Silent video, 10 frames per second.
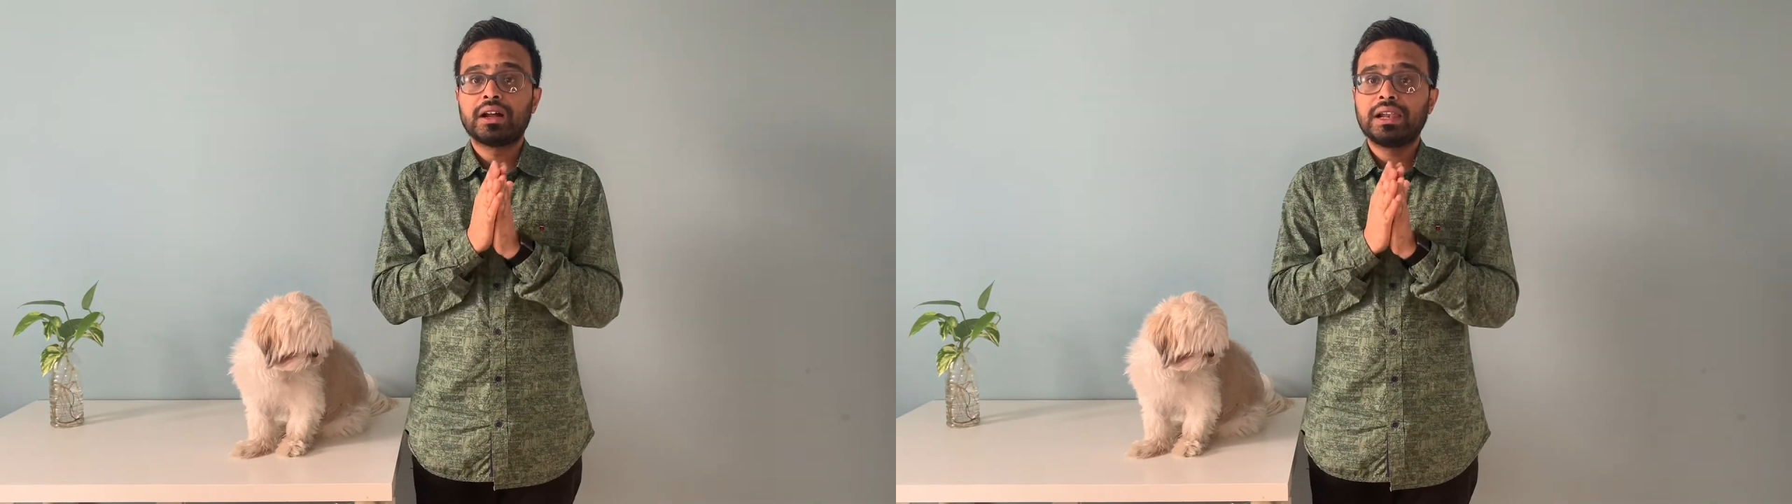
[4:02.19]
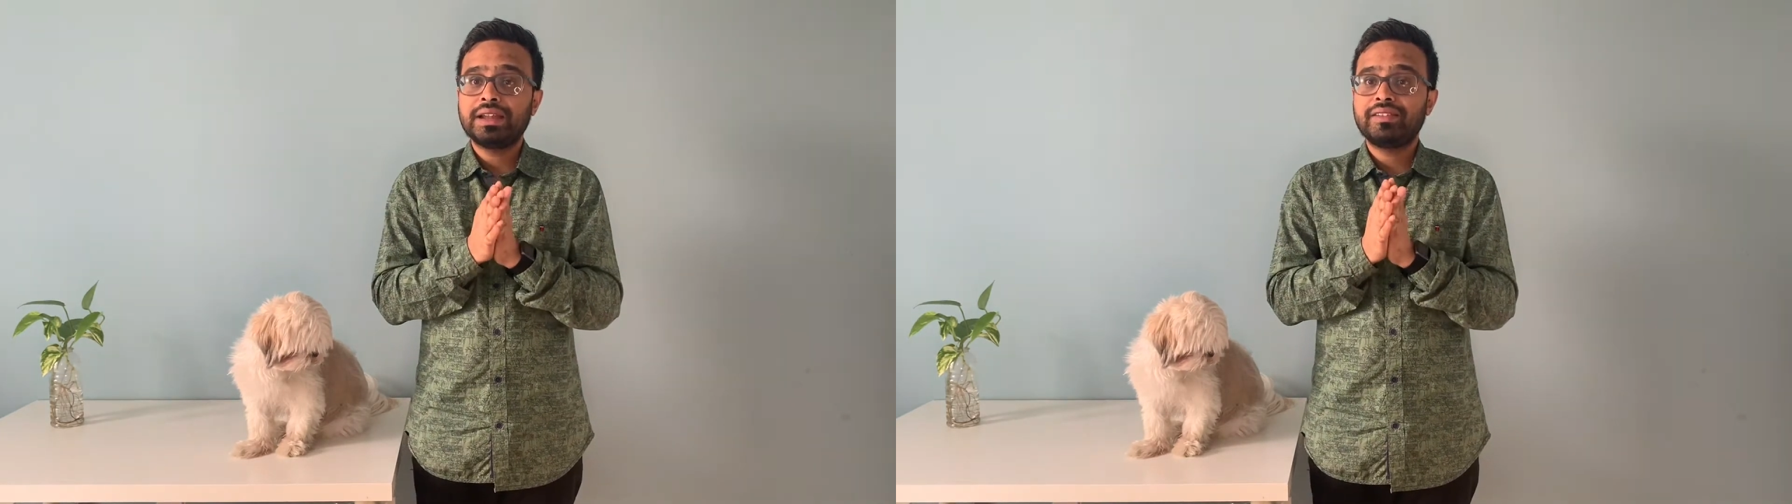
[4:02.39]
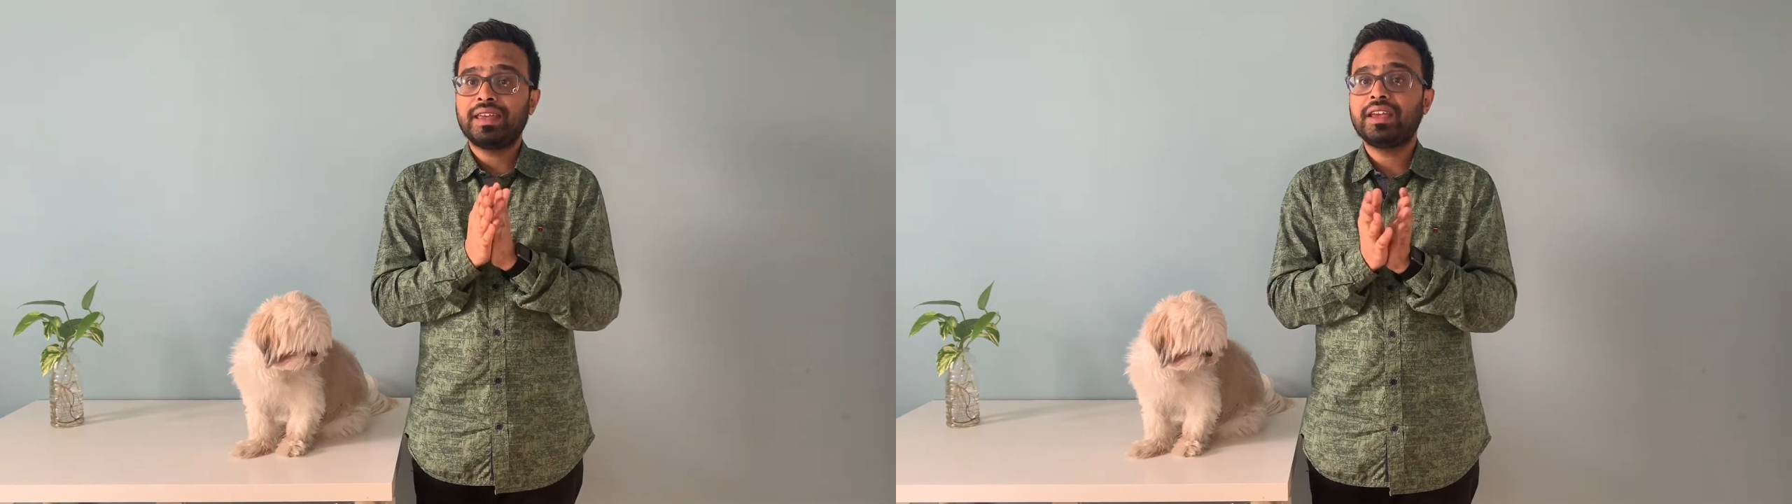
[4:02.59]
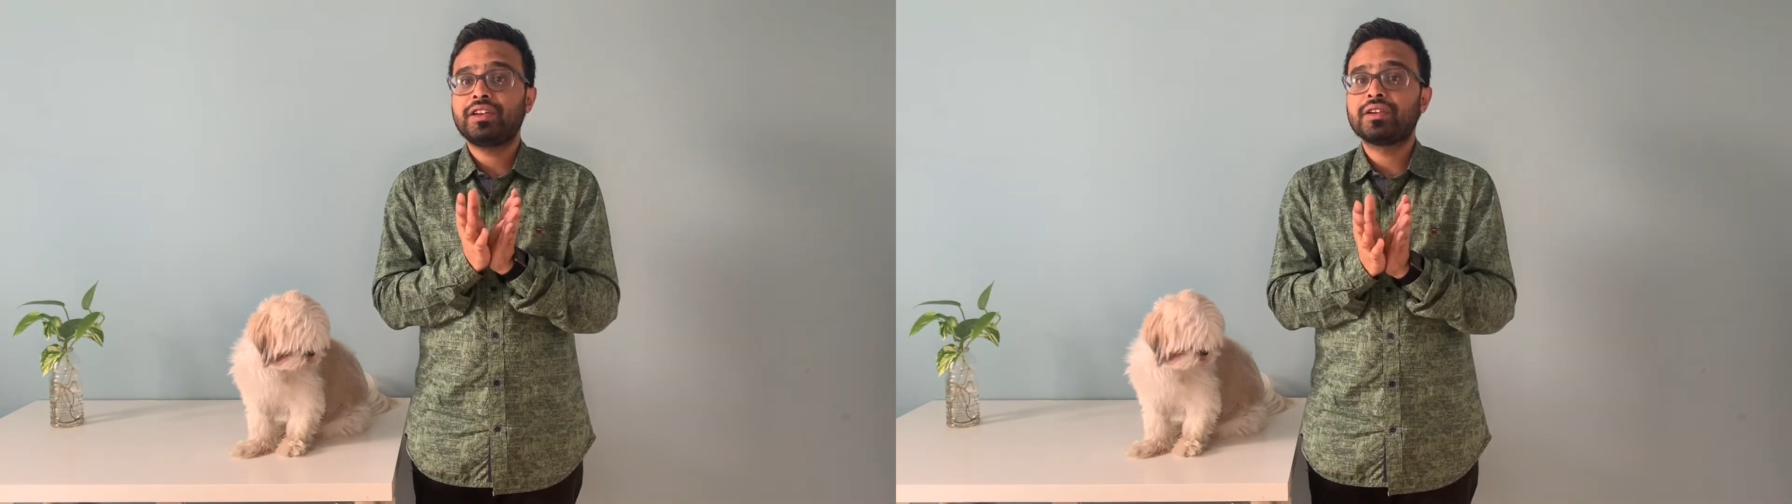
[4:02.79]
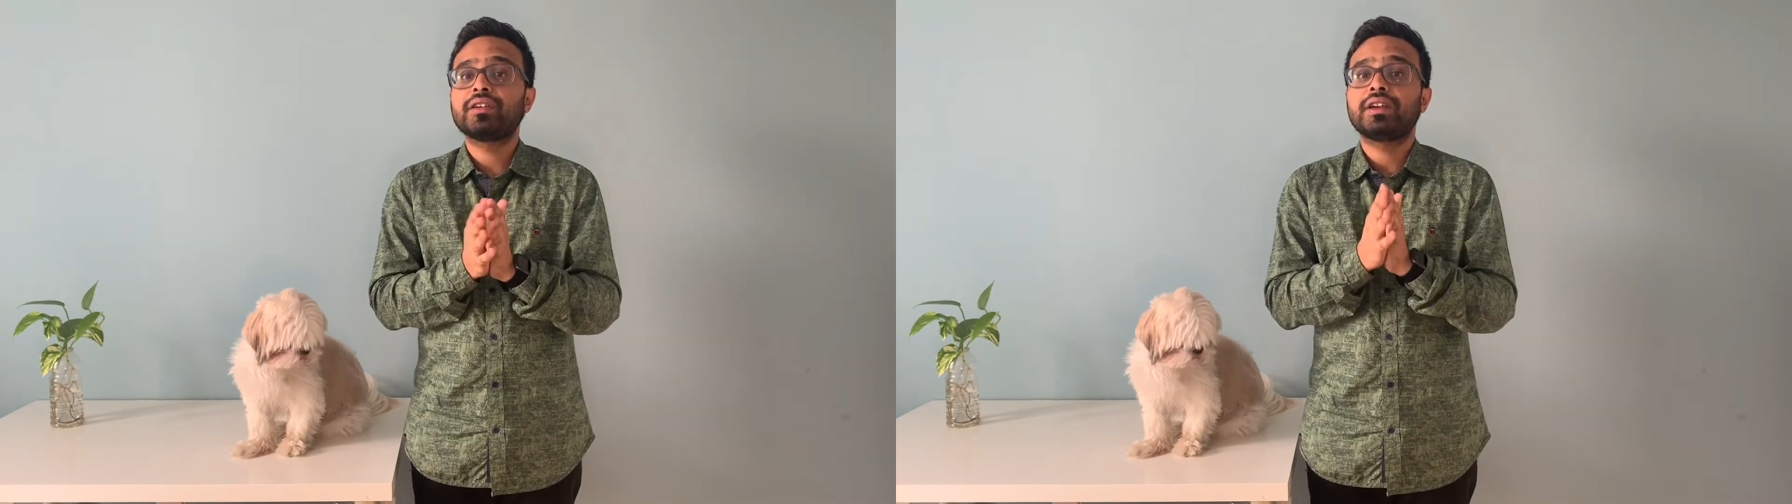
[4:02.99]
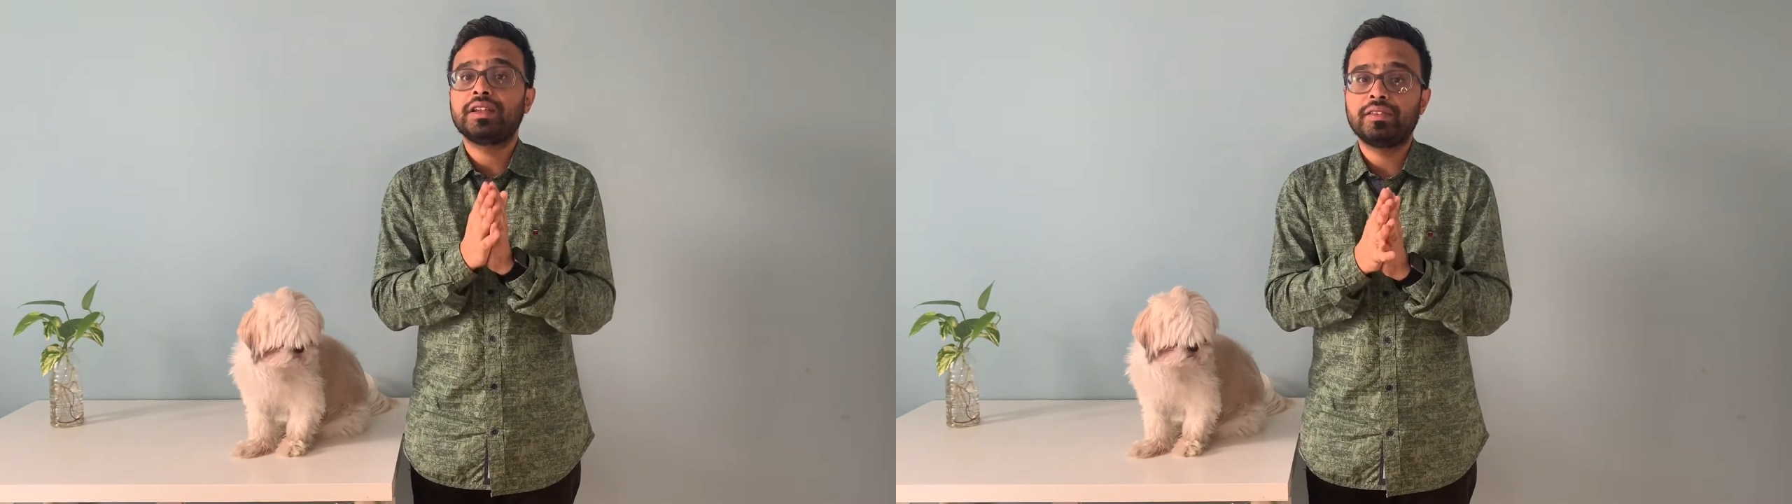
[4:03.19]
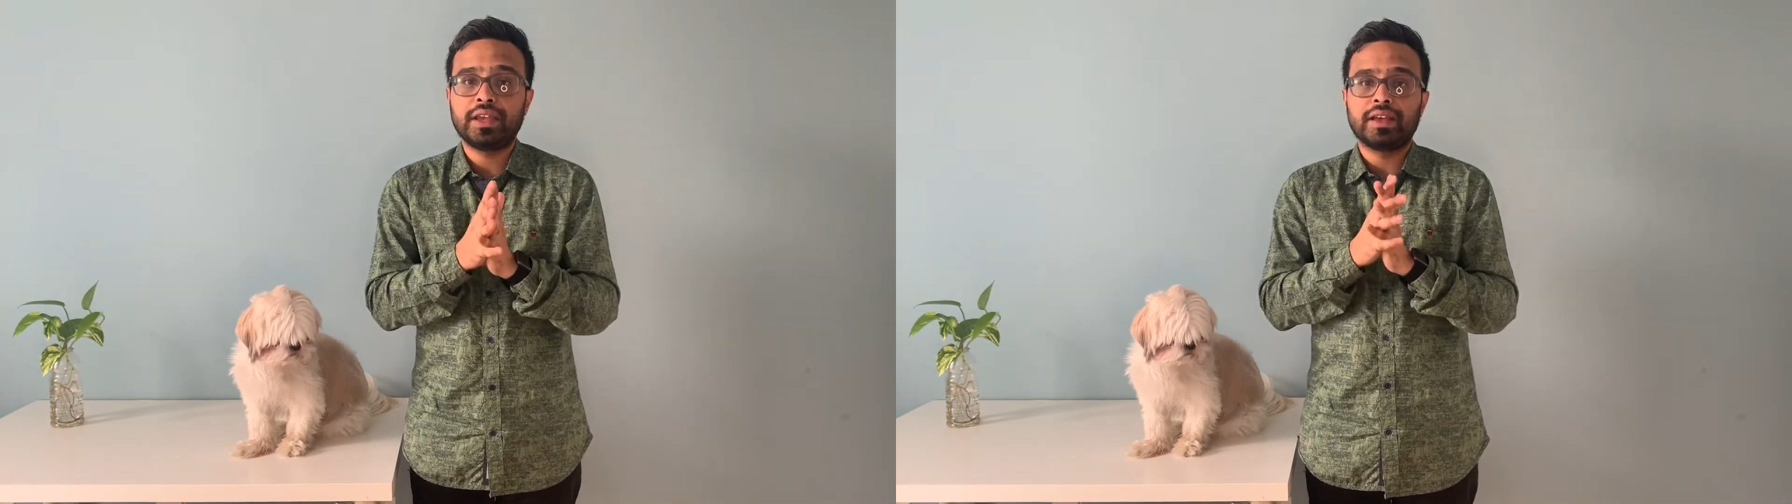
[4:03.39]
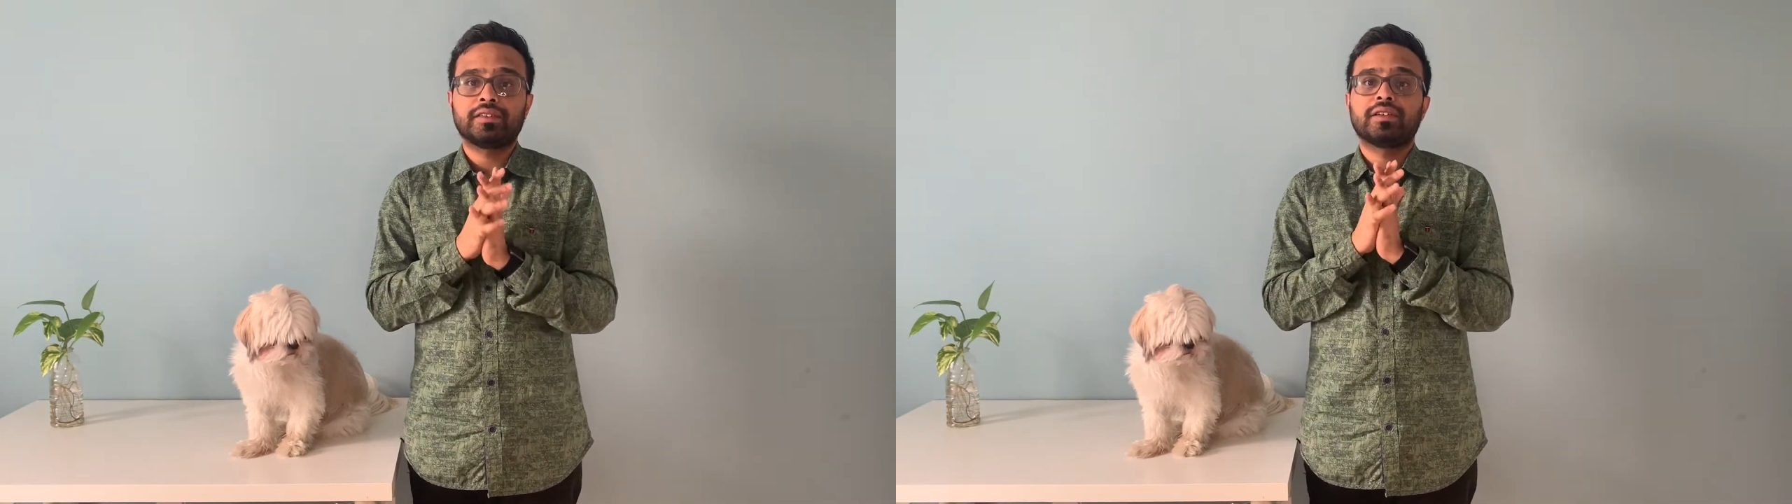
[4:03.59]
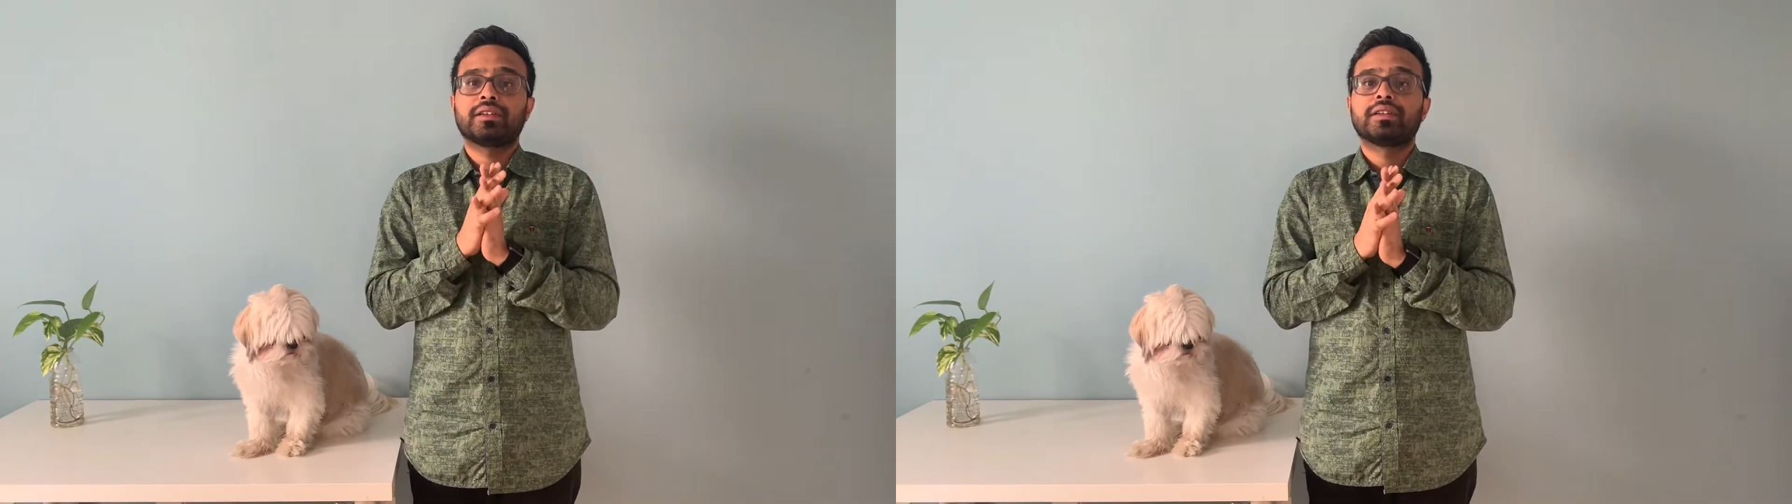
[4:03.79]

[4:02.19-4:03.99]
Let's say here TCS.